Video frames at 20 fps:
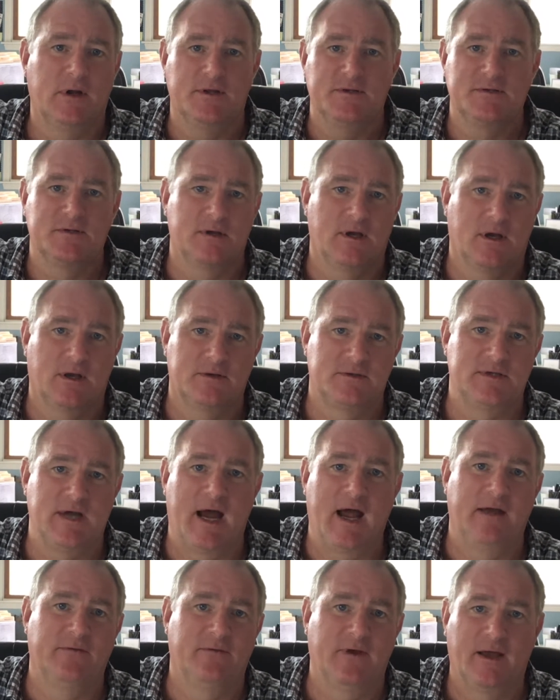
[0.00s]
It's
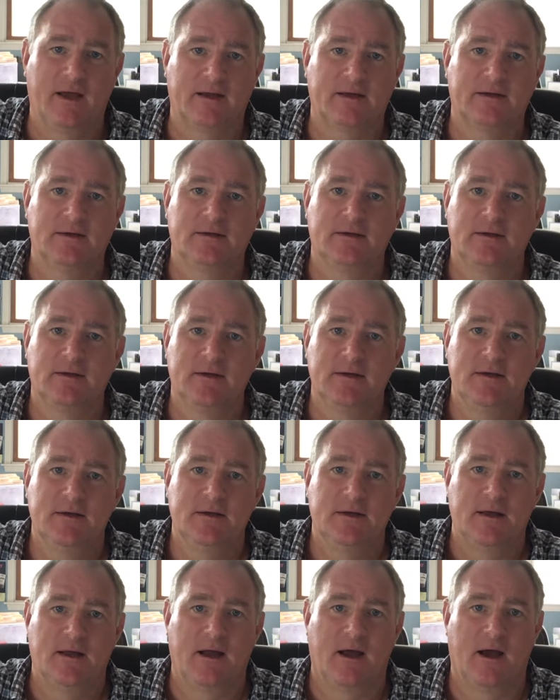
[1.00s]
Tyvek.
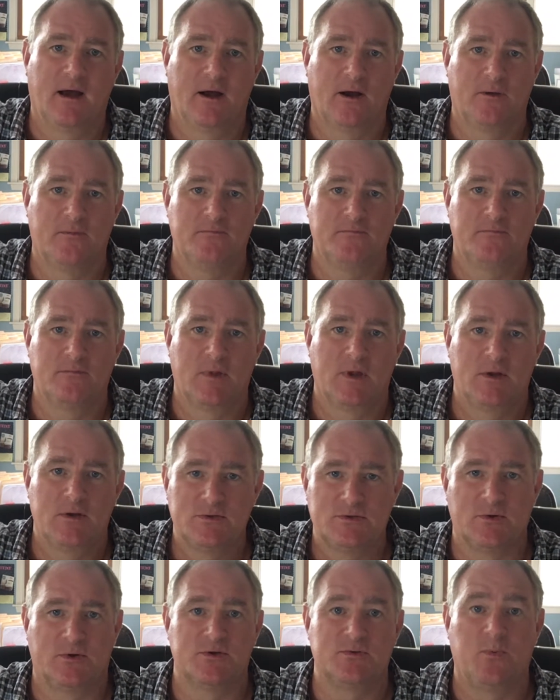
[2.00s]

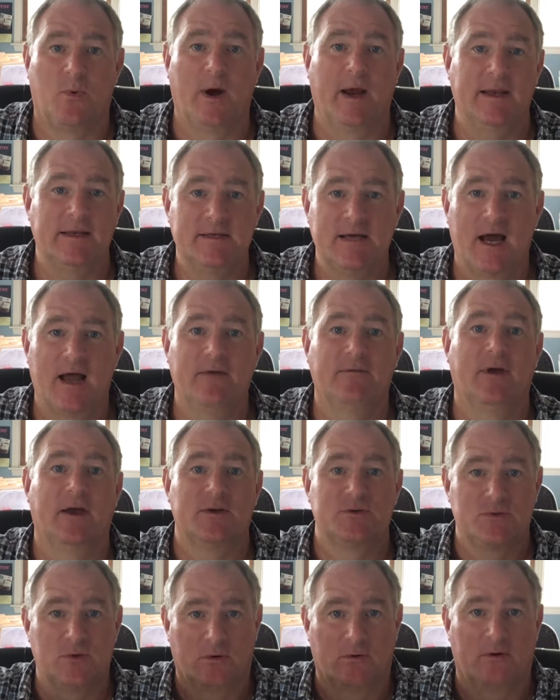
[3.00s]
So it's white
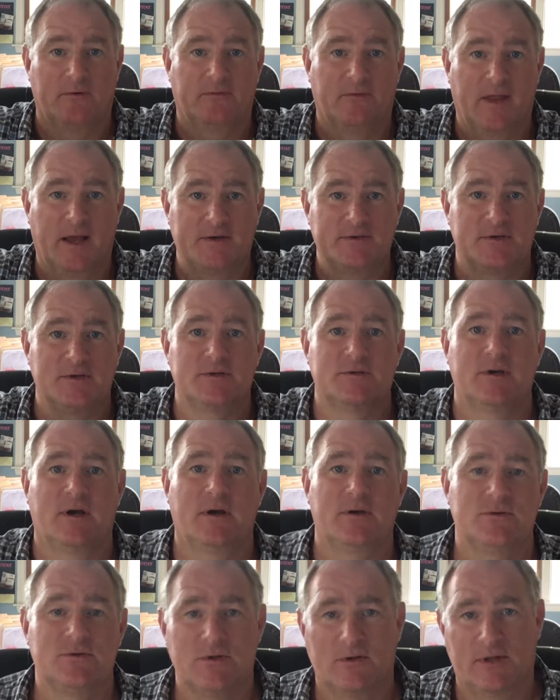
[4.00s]
Tyvek, so it reflects the
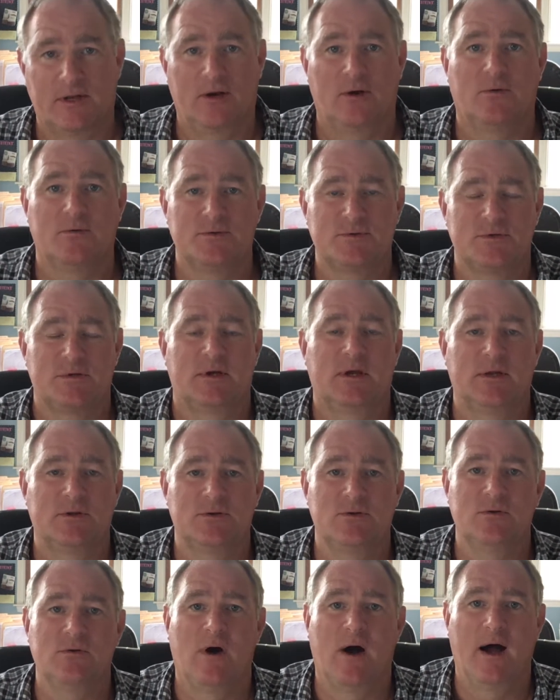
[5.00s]
sun so they don't
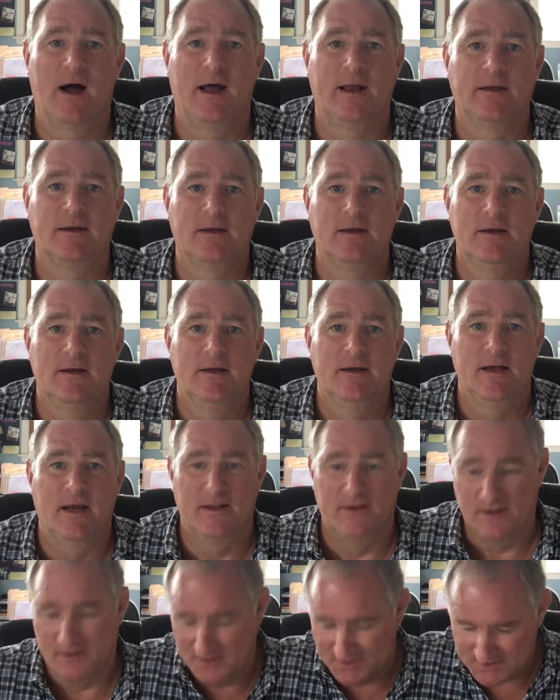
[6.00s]
get too hot.
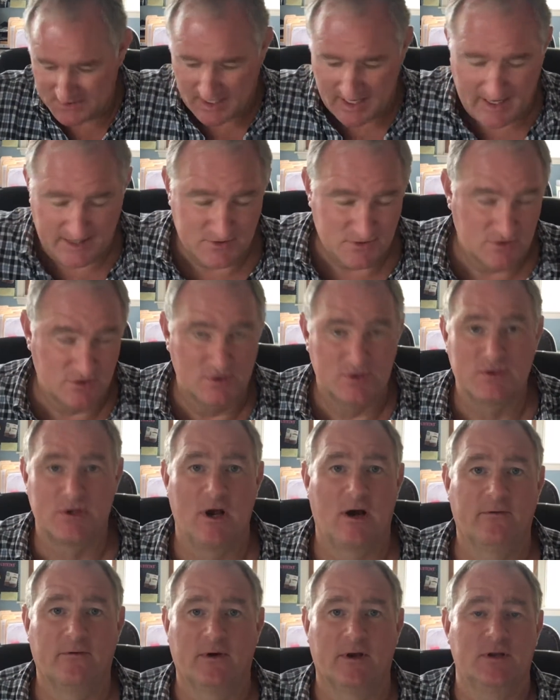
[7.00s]
And then the sides are just
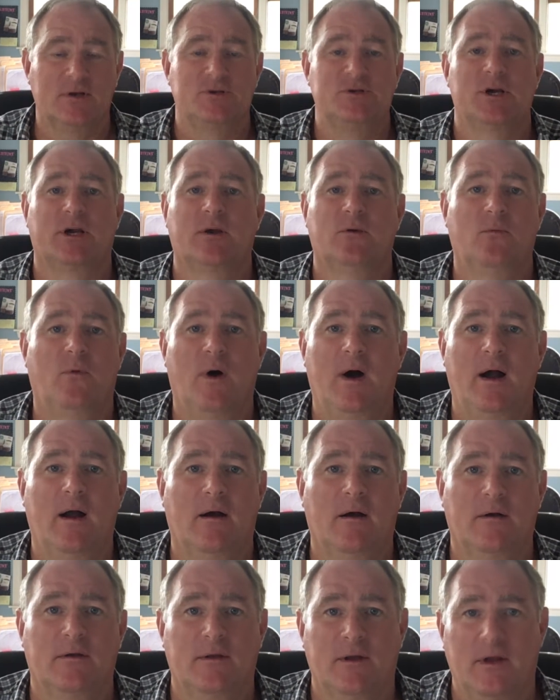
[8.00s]
covered in chicken
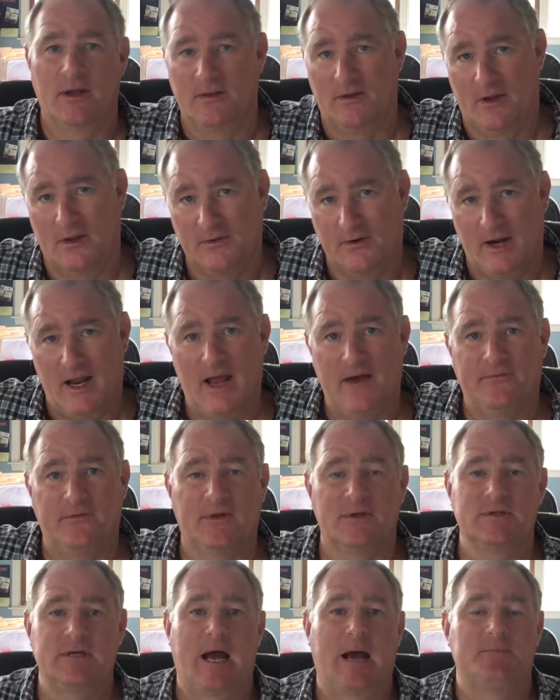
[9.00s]
wire, and the other half
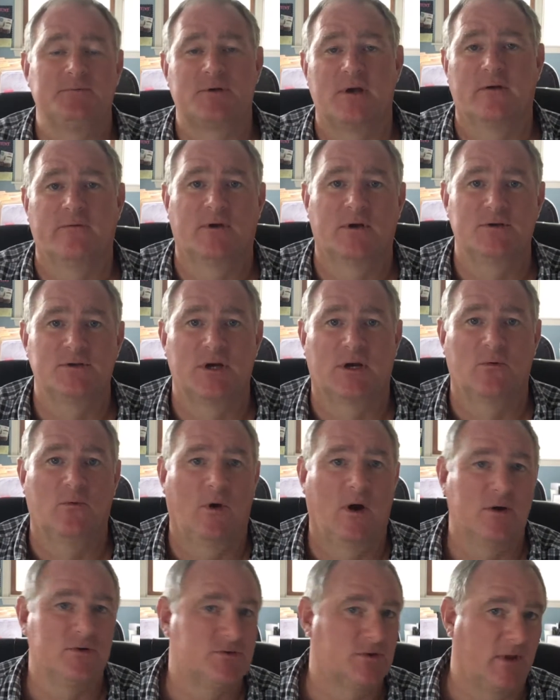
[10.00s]
of the top's covered in chicken
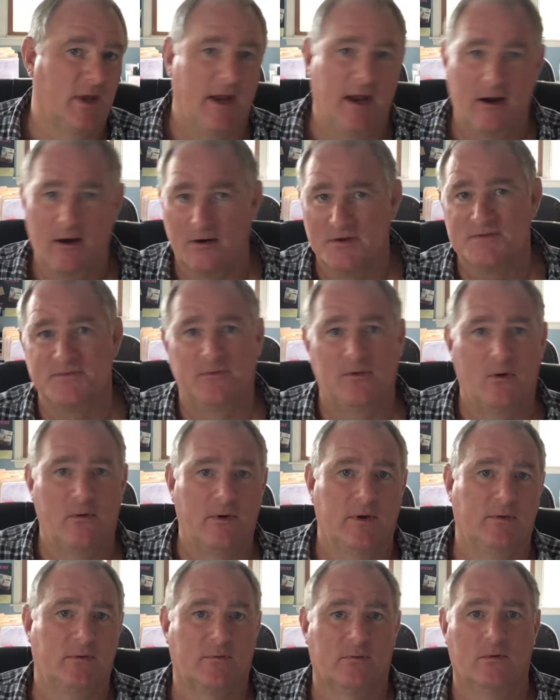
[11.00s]
wire, so the air's
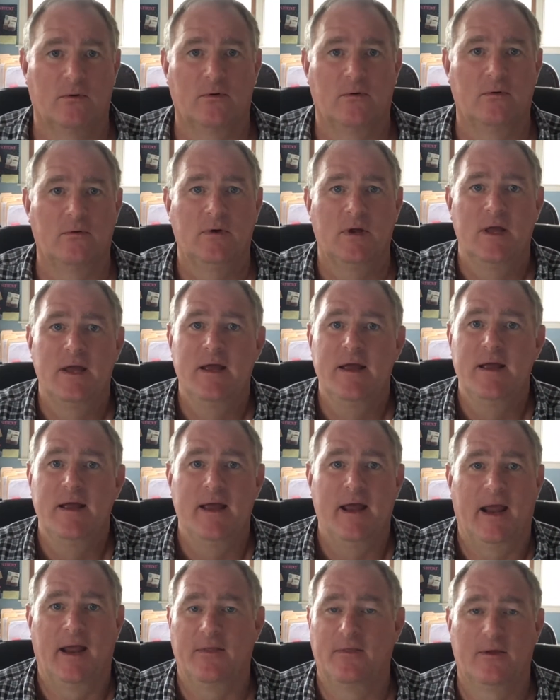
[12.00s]
flowing through.
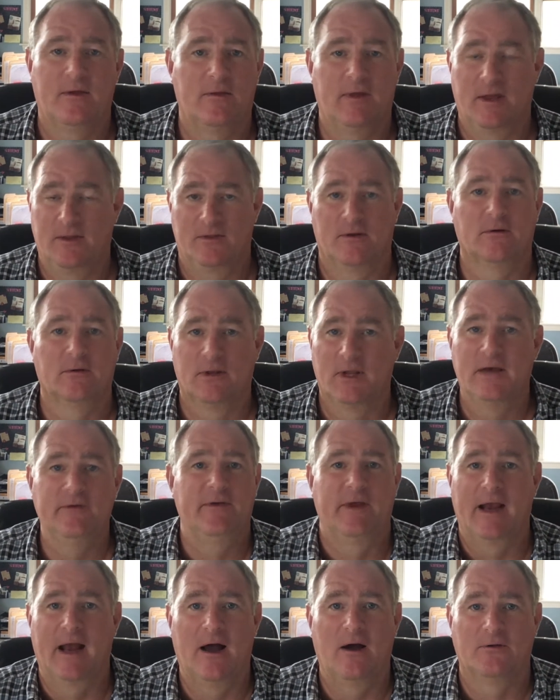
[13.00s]
And they're
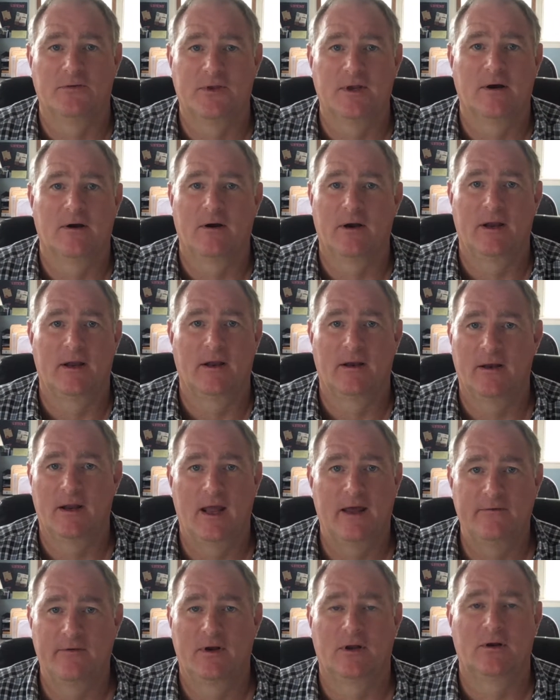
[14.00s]
living out there and
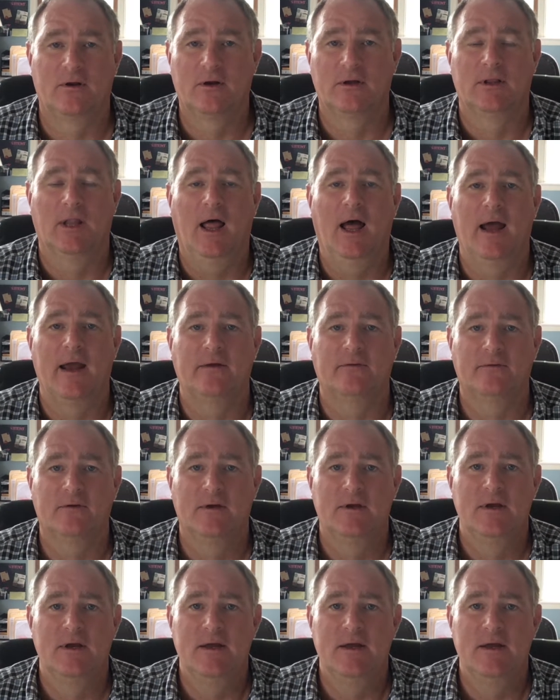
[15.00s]
having a good life.